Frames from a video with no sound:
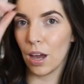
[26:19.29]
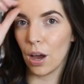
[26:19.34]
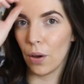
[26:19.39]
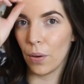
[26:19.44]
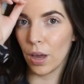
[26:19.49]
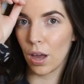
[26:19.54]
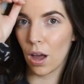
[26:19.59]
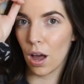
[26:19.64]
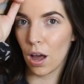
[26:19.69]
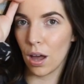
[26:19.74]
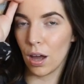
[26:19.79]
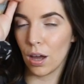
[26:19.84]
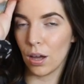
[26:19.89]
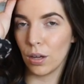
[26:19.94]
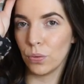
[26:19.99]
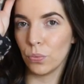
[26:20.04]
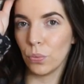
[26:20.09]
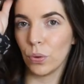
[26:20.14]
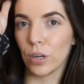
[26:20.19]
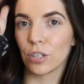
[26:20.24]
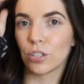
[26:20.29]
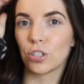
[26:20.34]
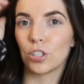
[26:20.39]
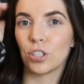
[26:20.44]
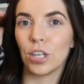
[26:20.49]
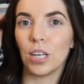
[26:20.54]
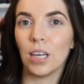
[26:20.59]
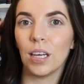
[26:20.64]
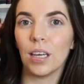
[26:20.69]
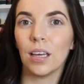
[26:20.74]
going on where
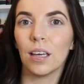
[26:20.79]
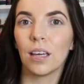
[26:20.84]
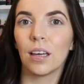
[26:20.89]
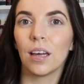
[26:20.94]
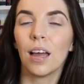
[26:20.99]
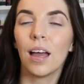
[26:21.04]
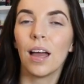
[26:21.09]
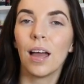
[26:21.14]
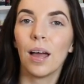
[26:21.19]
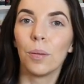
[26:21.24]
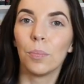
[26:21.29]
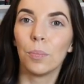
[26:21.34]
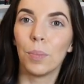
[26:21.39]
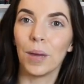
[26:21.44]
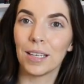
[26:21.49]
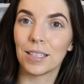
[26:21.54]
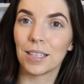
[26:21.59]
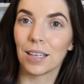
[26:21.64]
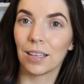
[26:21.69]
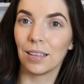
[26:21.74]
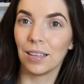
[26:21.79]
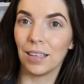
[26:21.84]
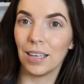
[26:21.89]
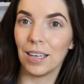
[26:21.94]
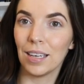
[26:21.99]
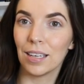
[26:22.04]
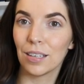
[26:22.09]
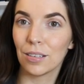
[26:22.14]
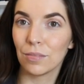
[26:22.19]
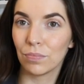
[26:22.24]
she
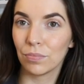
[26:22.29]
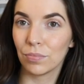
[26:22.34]
basically